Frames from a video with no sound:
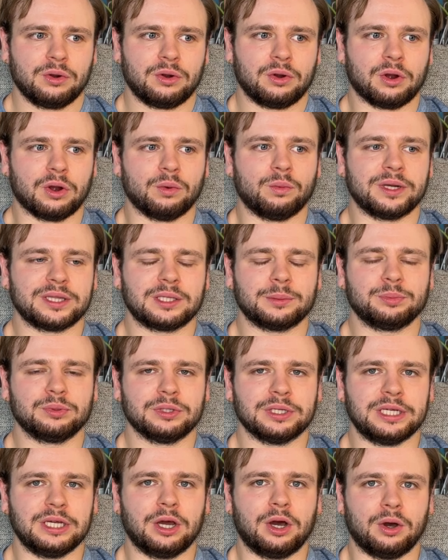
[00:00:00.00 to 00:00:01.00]
or what the
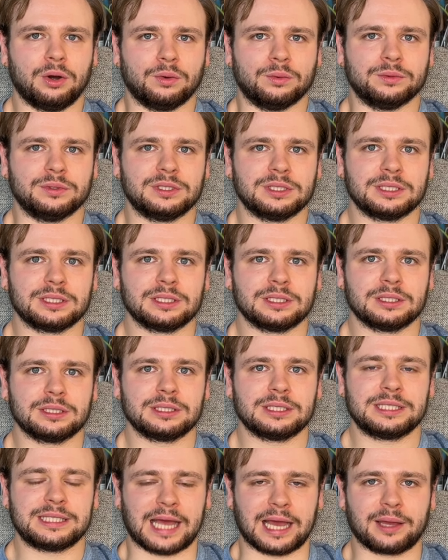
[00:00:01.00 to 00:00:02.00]
pre owned
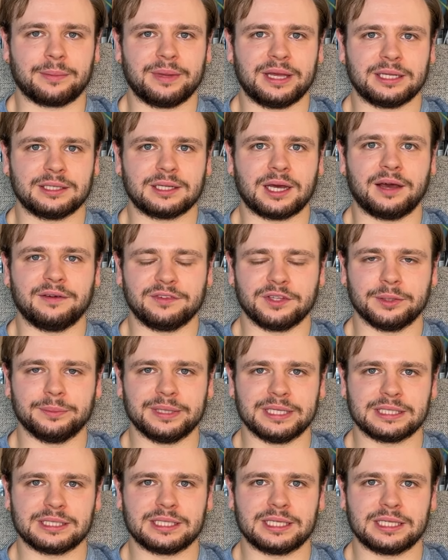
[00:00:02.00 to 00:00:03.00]
segment of their
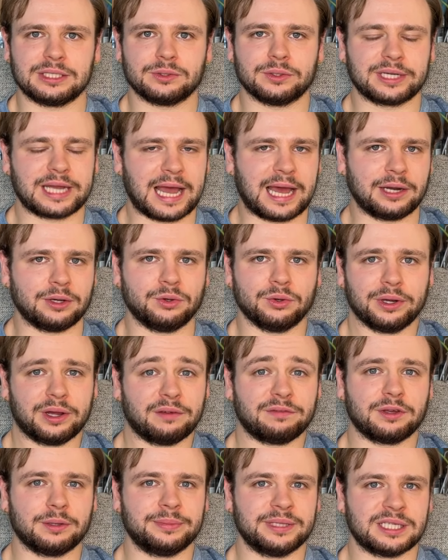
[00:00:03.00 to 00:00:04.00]
business or category
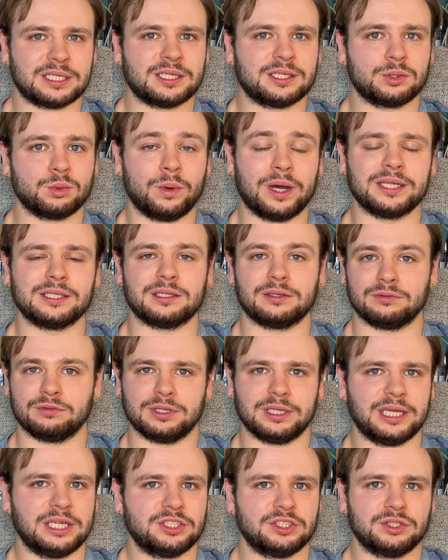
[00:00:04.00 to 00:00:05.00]
of their business was in
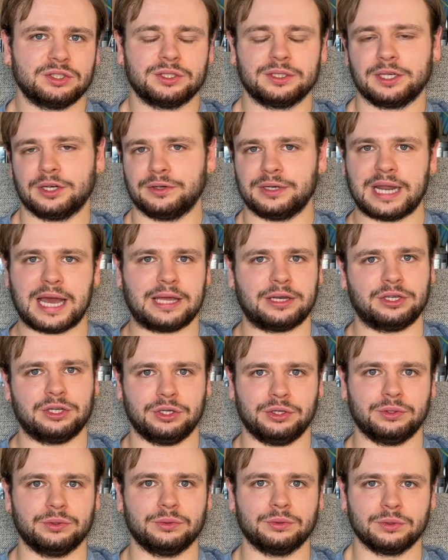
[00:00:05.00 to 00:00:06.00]
relation to their net
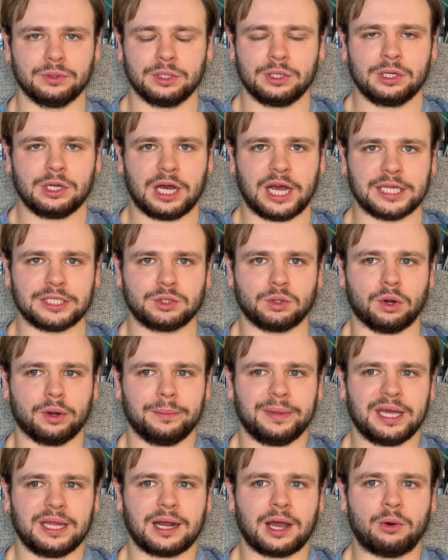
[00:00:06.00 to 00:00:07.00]
new
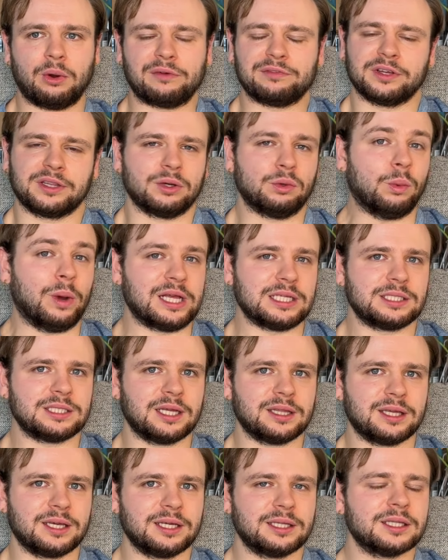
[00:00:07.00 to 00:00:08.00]
assortment. However, there was
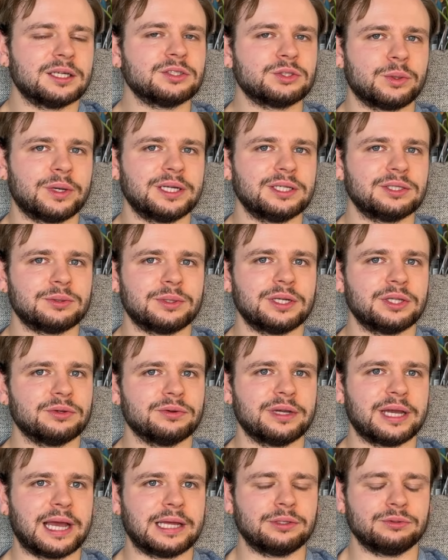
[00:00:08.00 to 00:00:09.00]
nothing in their
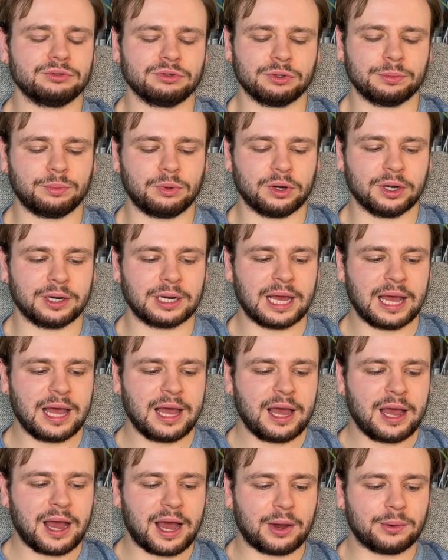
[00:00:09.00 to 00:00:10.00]
2023 annual report.
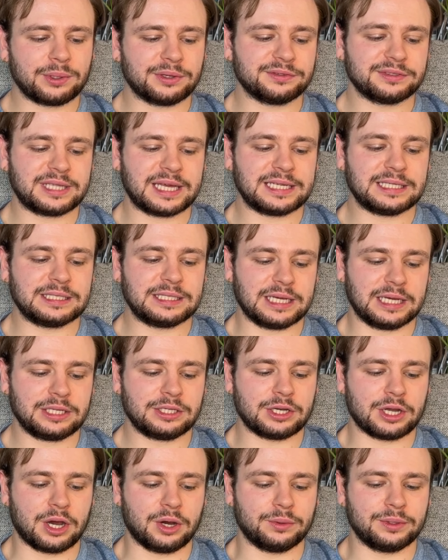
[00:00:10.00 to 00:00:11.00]
However, they did
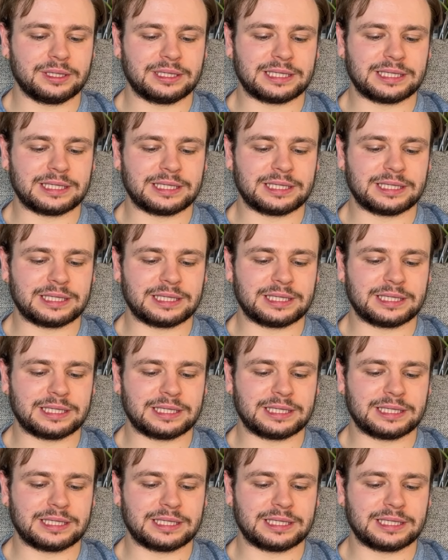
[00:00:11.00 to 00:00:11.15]
note